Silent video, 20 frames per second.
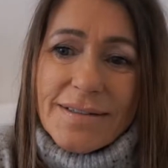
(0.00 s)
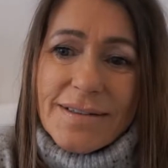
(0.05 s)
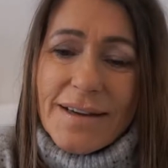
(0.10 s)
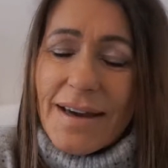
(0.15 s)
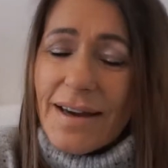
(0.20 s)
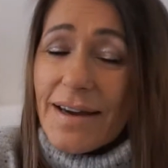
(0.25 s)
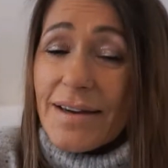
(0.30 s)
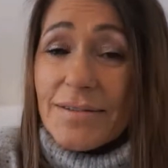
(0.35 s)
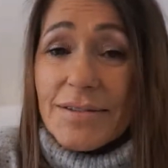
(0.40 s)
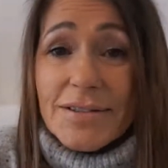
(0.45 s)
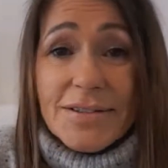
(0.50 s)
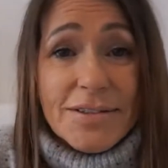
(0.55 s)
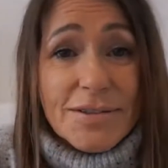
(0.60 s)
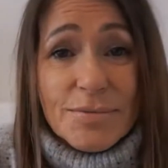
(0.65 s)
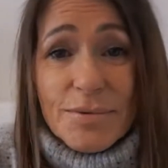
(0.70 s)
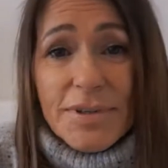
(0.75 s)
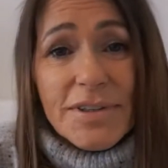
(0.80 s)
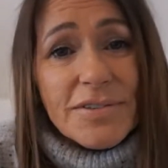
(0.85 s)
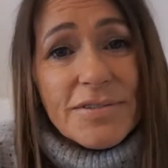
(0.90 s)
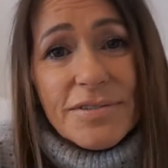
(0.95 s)
it was
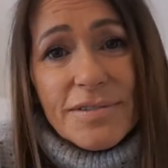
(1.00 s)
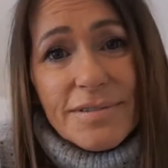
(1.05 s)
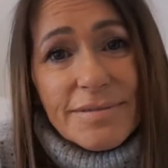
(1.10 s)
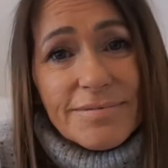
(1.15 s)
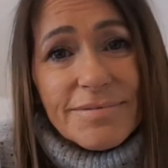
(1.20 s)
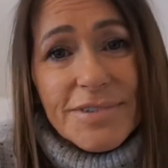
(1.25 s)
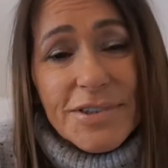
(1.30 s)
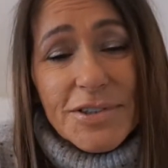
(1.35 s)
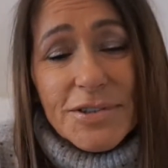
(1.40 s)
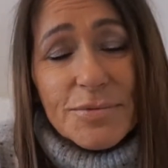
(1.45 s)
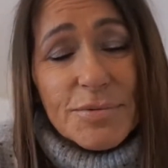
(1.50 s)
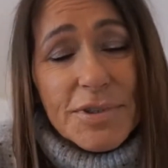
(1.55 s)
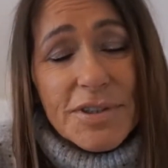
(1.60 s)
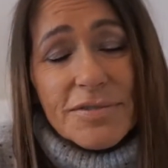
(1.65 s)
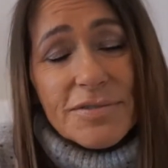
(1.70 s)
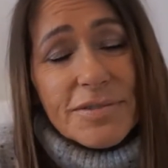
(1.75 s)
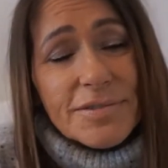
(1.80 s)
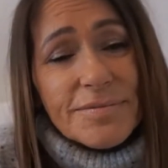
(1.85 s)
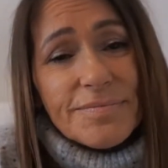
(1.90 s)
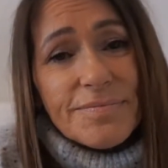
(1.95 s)
just wonderful.
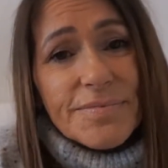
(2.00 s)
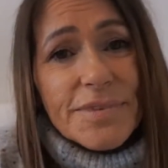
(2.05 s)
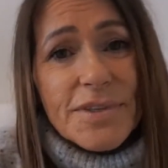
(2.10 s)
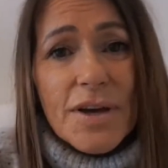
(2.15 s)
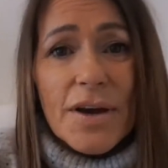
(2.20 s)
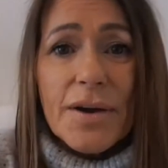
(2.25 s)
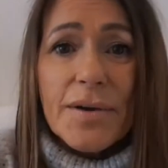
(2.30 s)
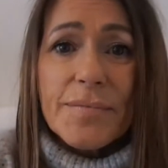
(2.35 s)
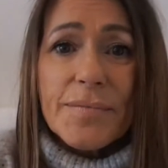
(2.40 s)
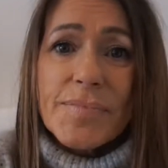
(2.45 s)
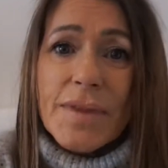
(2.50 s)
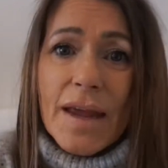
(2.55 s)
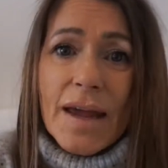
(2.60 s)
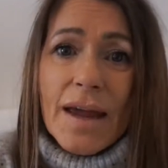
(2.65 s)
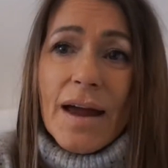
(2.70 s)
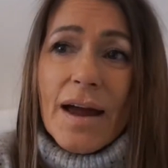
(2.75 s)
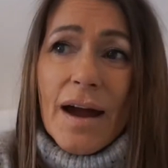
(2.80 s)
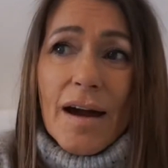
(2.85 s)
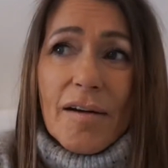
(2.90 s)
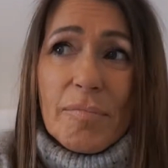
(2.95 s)
So
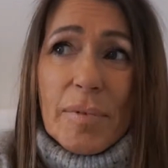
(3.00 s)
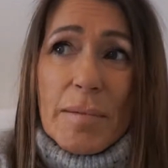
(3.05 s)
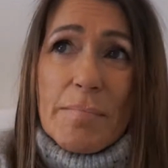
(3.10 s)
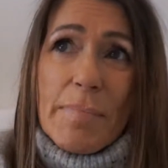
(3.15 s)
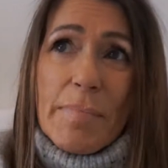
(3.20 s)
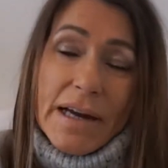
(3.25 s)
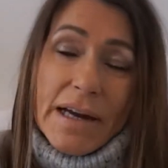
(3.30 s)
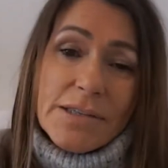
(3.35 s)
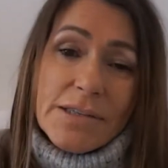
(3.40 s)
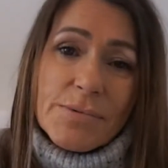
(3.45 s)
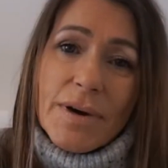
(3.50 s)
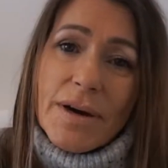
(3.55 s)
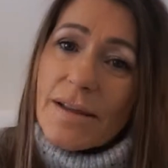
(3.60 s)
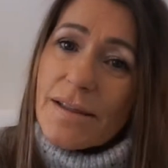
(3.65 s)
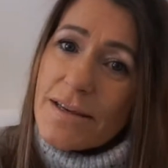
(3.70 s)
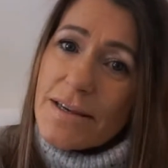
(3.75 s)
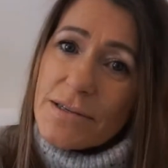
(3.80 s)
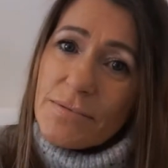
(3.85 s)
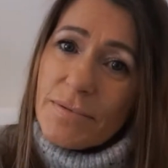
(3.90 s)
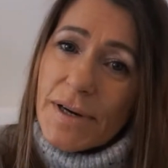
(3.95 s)
I've been back to
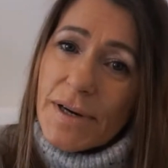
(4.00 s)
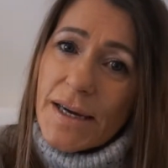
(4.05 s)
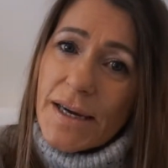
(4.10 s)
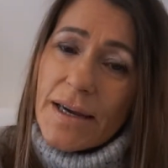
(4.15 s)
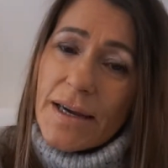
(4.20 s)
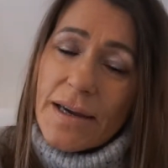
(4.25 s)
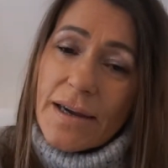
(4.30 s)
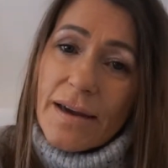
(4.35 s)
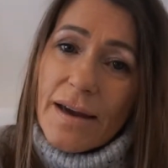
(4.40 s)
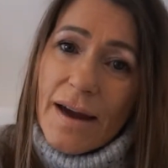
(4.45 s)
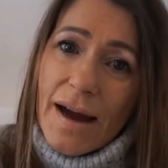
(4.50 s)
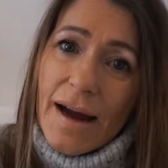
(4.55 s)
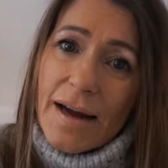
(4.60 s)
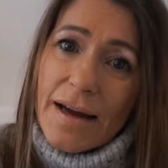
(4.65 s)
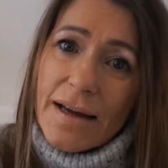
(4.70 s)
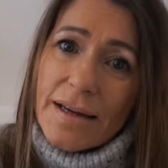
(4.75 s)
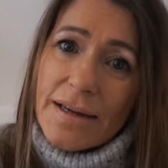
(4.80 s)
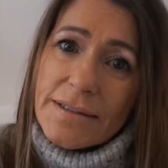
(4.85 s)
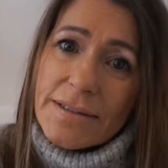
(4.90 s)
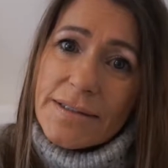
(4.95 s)
work this week
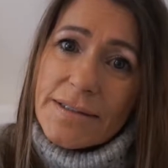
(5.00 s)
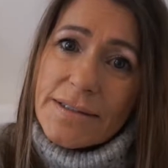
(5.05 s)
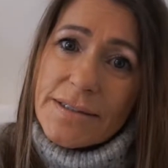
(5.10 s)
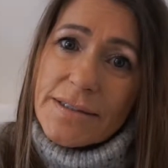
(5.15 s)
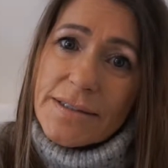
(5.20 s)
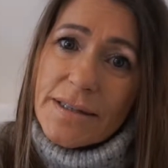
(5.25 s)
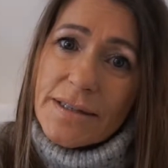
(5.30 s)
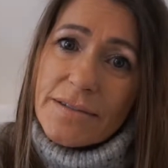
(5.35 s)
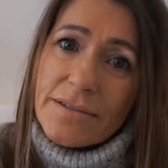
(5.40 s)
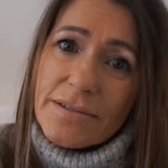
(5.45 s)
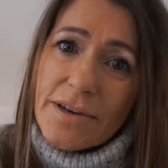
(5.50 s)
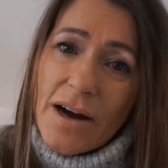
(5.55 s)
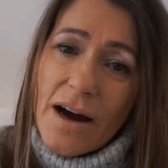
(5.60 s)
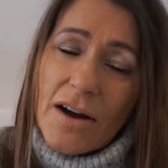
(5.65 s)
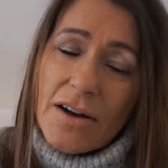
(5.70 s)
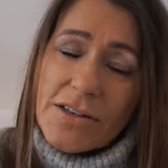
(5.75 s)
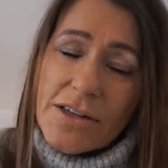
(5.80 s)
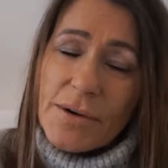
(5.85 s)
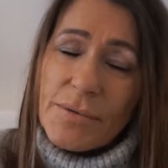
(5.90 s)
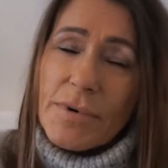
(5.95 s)
and
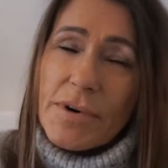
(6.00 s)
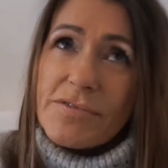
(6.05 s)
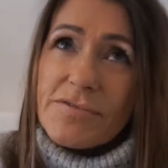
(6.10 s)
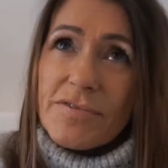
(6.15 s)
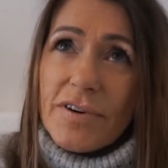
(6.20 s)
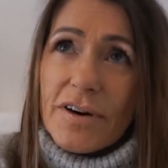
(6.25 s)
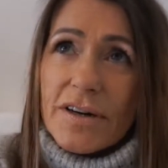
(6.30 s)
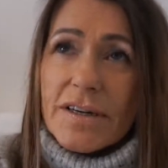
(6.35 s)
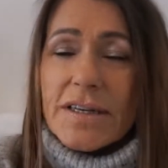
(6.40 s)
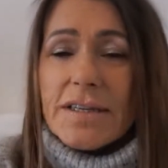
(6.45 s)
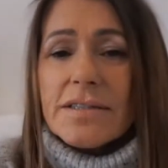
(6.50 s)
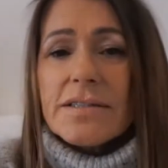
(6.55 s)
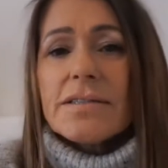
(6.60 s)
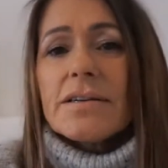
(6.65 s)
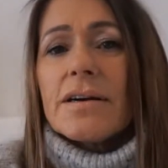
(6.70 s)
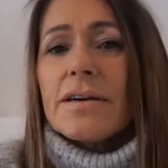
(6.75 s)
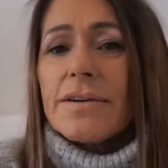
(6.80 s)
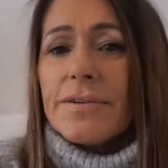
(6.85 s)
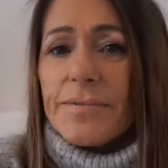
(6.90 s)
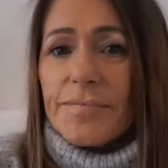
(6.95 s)
I don't work Fridays,
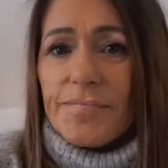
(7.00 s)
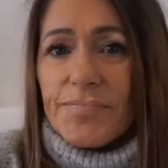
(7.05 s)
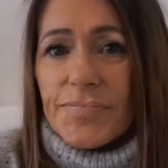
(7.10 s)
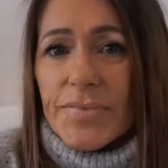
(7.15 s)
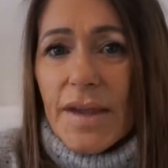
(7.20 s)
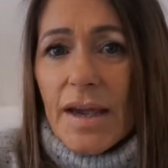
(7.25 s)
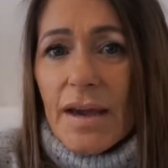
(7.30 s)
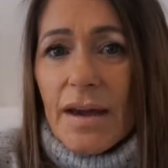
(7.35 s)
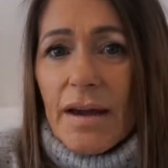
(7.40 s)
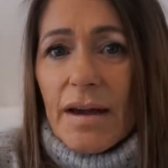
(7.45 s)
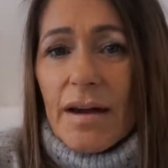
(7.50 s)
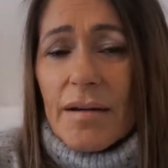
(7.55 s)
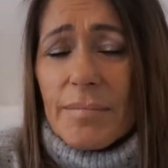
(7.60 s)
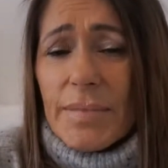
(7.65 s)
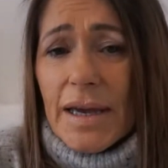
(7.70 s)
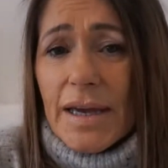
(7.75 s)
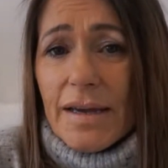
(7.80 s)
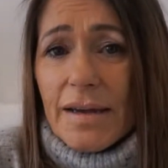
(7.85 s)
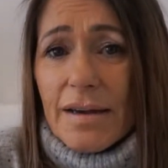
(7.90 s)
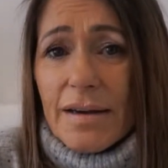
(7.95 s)
so I'm
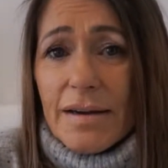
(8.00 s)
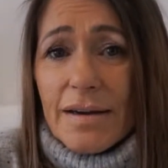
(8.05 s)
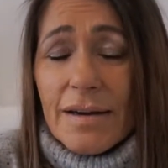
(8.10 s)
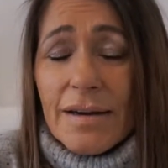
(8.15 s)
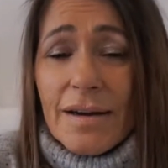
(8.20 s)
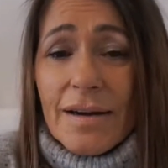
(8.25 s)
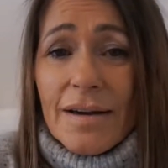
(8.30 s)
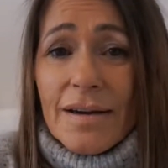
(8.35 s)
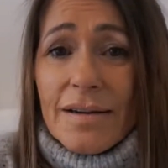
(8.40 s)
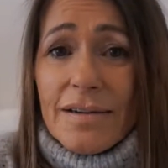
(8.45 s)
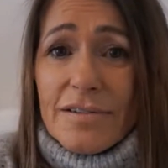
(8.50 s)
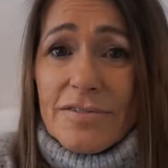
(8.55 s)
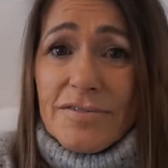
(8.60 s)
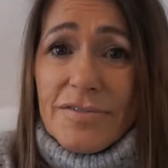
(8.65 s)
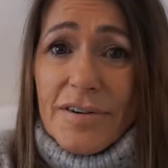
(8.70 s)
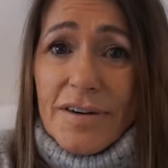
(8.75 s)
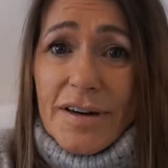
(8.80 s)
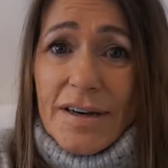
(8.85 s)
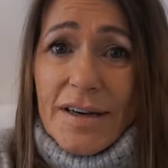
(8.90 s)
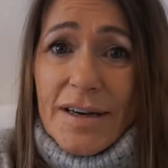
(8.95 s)
here. I've
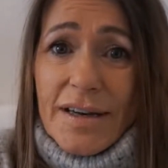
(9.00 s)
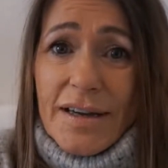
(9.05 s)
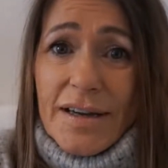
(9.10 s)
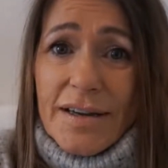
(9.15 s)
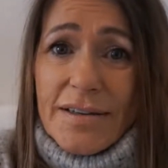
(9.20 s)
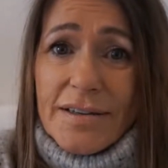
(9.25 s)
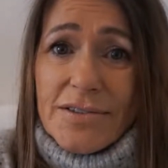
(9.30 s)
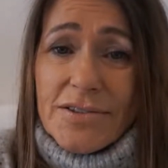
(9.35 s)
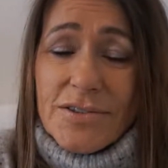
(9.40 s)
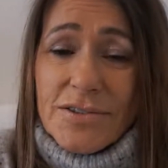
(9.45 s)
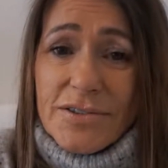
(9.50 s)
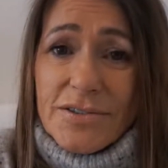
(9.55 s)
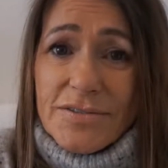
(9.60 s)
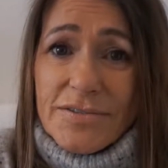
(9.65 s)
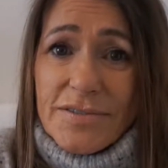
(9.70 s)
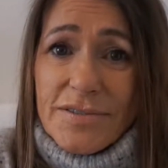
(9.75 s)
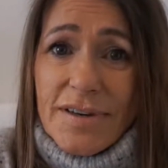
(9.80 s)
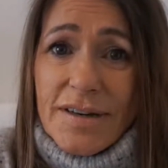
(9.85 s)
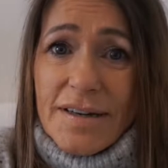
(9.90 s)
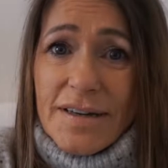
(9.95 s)
finally sort of
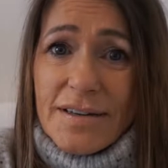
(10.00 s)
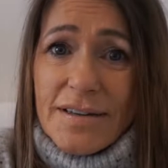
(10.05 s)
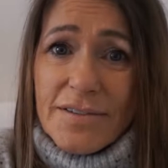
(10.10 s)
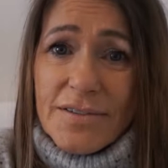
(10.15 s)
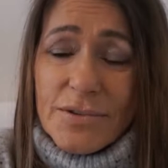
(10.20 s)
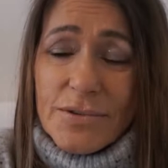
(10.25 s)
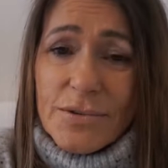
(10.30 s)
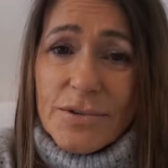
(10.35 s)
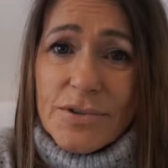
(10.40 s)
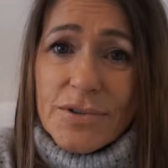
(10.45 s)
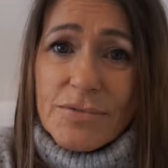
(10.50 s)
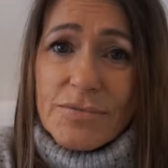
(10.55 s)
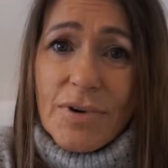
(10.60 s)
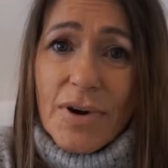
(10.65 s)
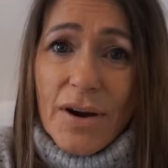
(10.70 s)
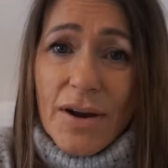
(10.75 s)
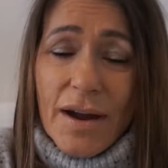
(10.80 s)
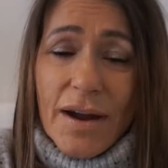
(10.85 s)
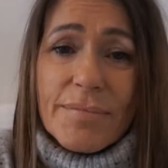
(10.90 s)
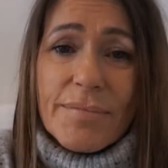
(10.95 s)
thought,
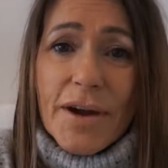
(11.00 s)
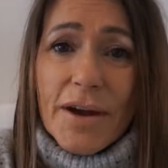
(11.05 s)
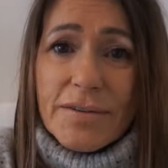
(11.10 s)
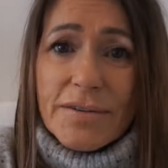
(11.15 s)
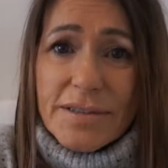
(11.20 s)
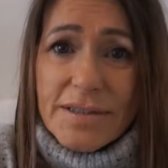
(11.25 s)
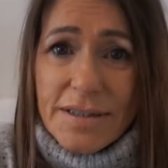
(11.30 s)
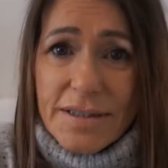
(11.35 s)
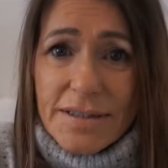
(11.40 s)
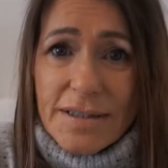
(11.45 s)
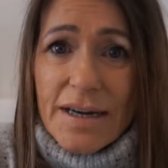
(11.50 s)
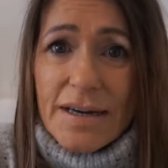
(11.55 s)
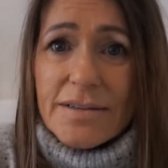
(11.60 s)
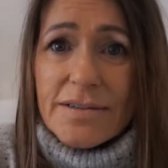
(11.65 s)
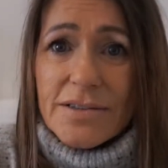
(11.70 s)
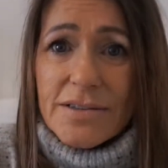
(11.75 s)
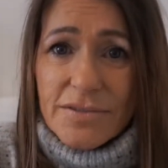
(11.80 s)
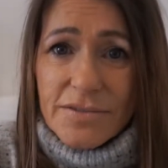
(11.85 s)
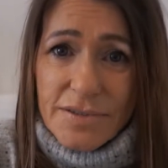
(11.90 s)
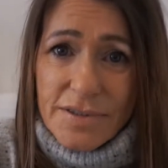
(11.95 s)
right, I'm going to sit down
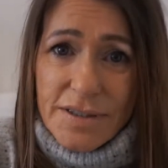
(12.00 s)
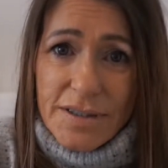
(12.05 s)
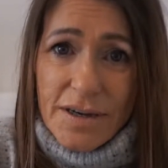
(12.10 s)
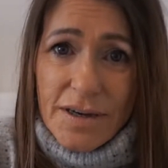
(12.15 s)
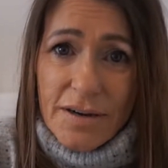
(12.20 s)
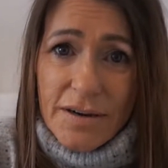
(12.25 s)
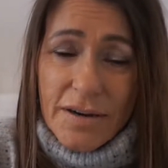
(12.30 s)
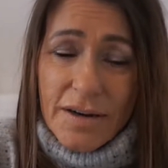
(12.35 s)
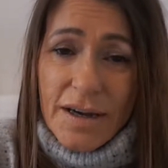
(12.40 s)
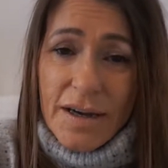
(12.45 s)
and do a video.